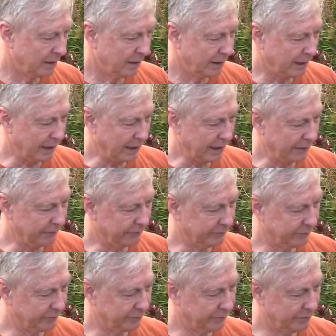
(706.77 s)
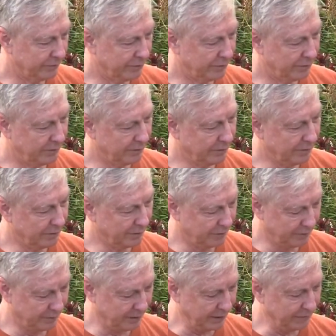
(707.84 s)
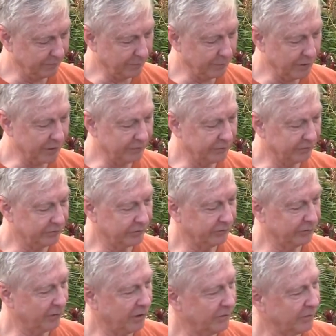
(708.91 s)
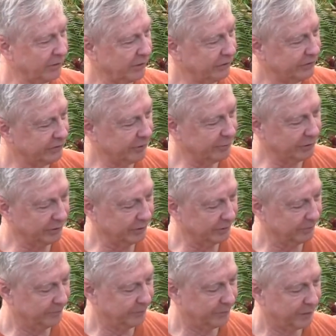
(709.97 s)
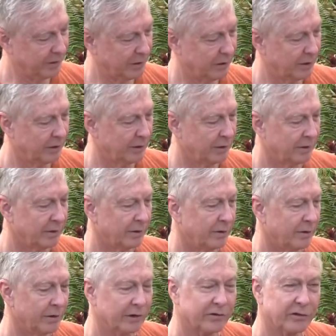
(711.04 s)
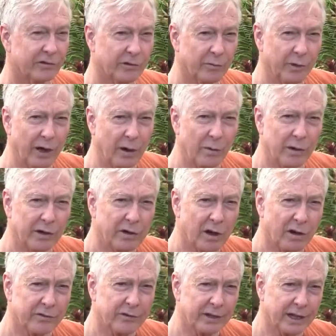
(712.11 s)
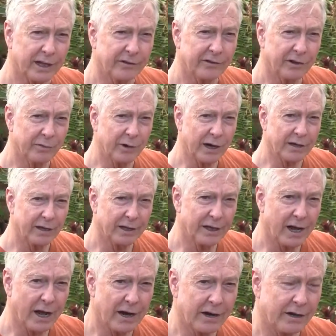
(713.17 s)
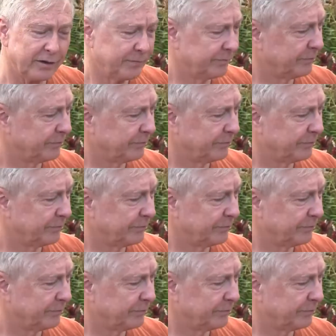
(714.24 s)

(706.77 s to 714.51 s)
and the inflorescences are all very similar. This is a rare one called Tillandsia reclinata.